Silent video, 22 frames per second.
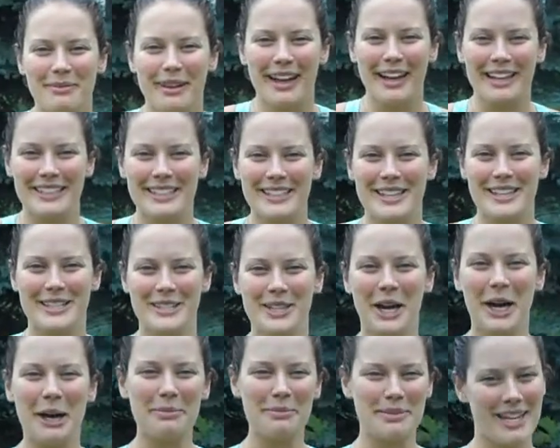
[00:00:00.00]
back to the
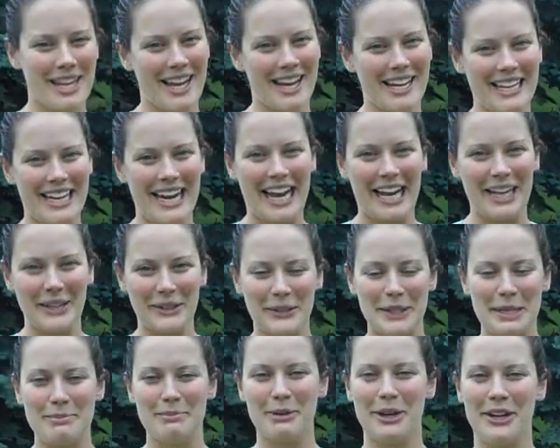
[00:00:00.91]
top 10
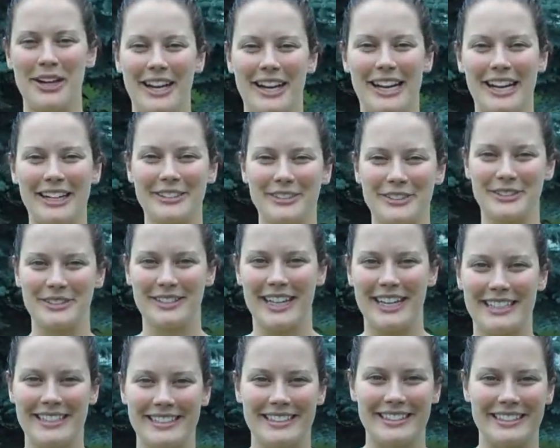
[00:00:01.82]
calorie burning
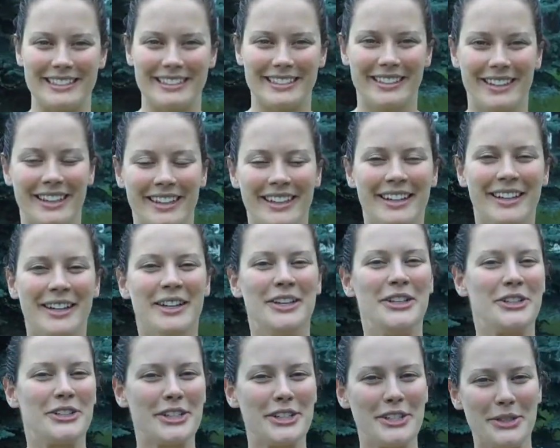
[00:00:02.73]
exercises.
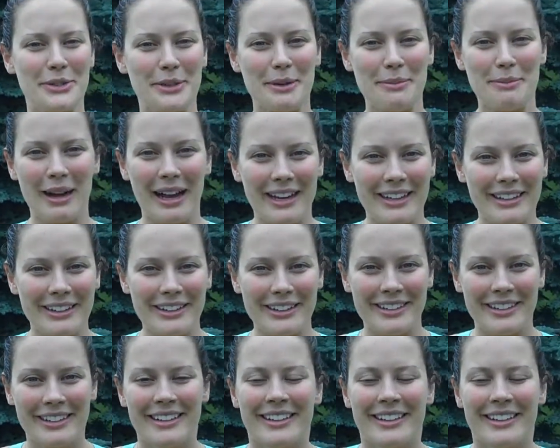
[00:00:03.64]
Just a reminder,